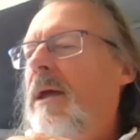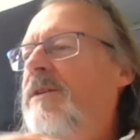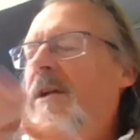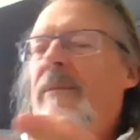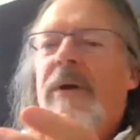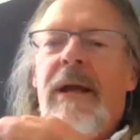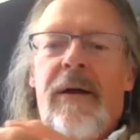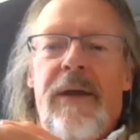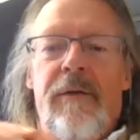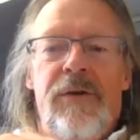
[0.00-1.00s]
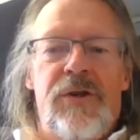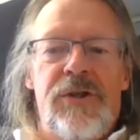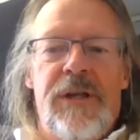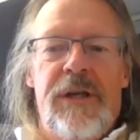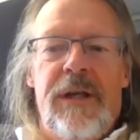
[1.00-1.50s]
Is anybody out there
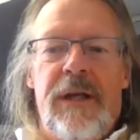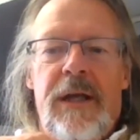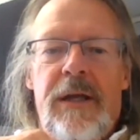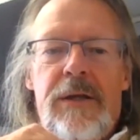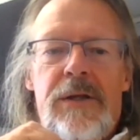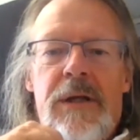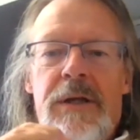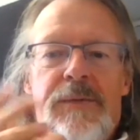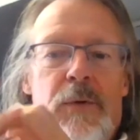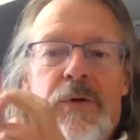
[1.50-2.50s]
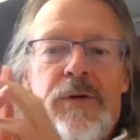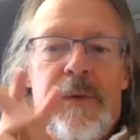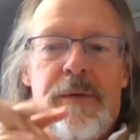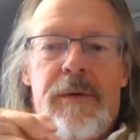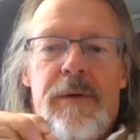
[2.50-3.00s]
interested in
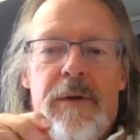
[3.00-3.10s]
sportsmen?